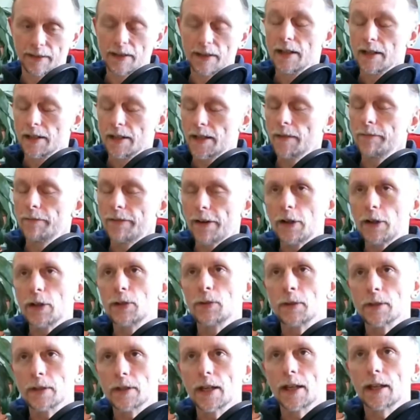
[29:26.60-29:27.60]
Tim Ferriss
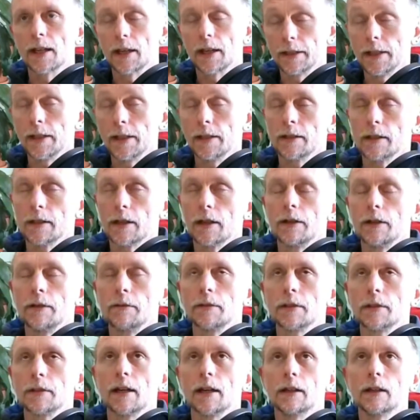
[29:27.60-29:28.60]
once said like years ago, he
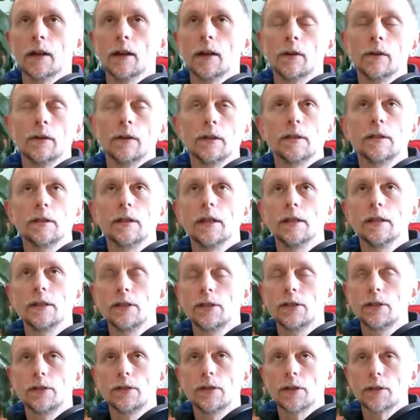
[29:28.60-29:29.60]
was like, oh, it
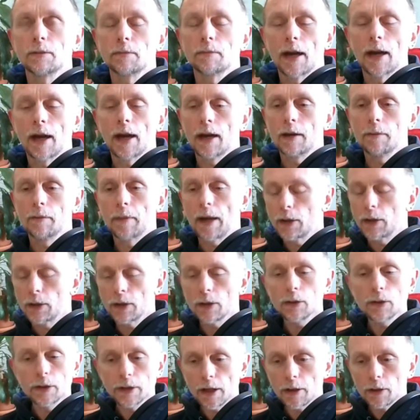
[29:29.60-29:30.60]
doesn't matter about
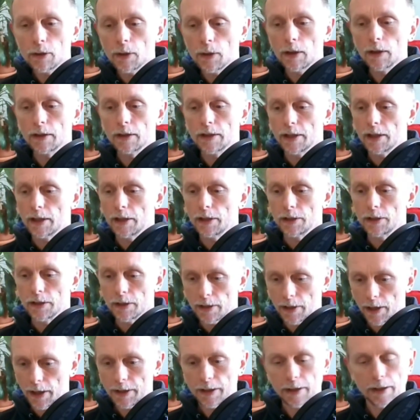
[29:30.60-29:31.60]
audio quality, just
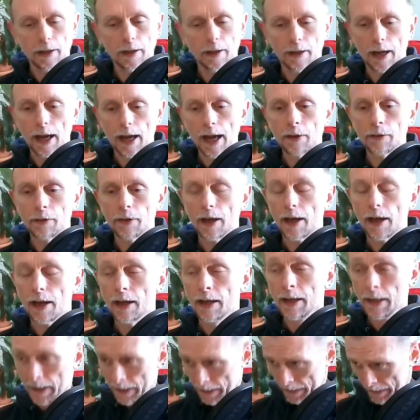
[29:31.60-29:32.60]
like get it out there.
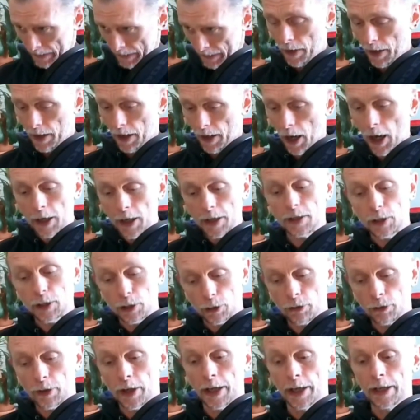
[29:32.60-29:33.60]
I
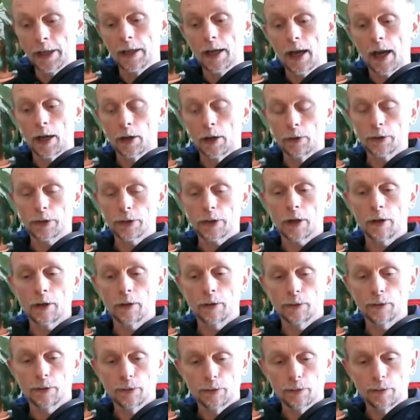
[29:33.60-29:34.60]
disagree. And also
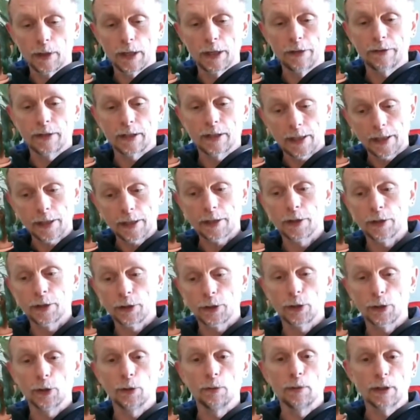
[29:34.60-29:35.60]
many of his listeners
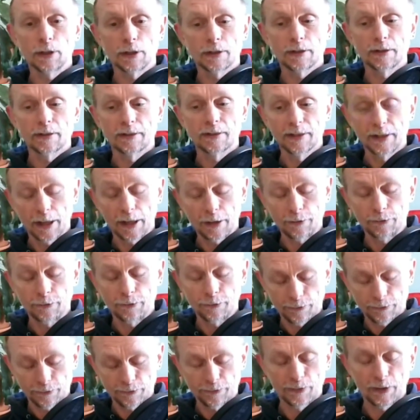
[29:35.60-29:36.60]
do because
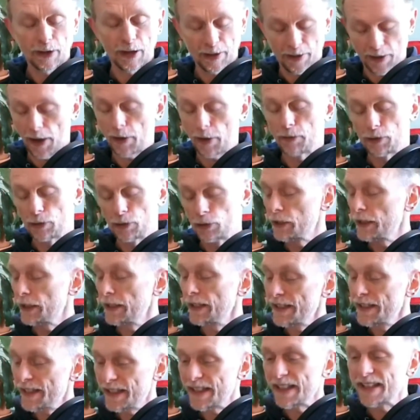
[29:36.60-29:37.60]
I was looking
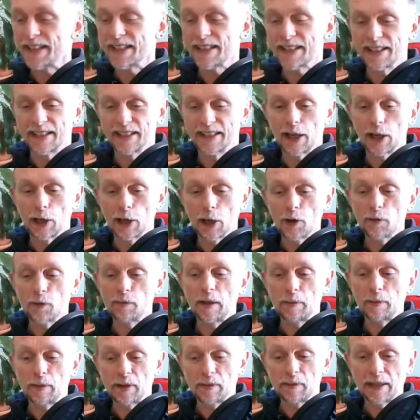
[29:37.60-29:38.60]
into this and a lot of
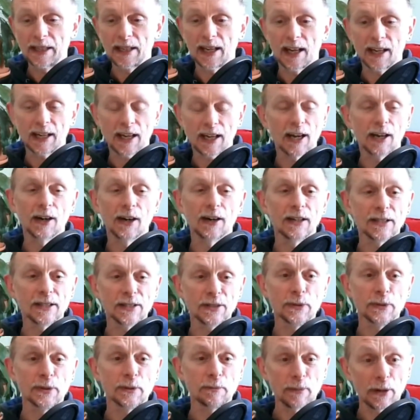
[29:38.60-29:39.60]
people have been like, I can't listen
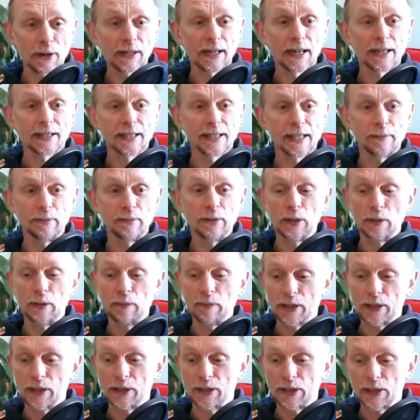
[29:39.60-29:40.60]
to his podcast anymore
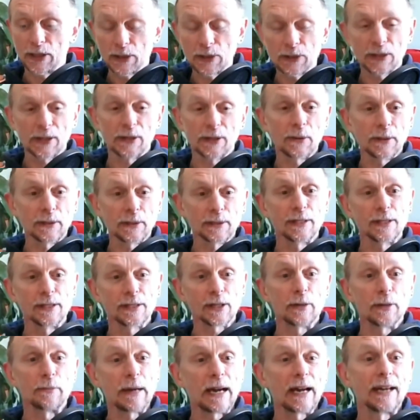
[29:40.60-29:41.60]
because the audio quality is
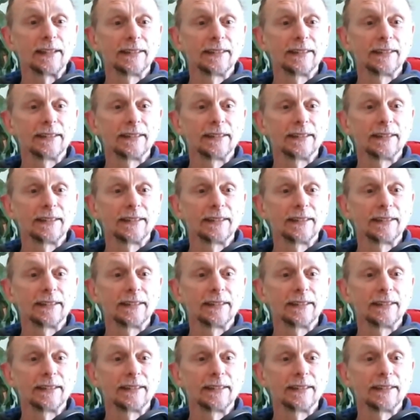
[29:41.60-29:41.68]
so bad.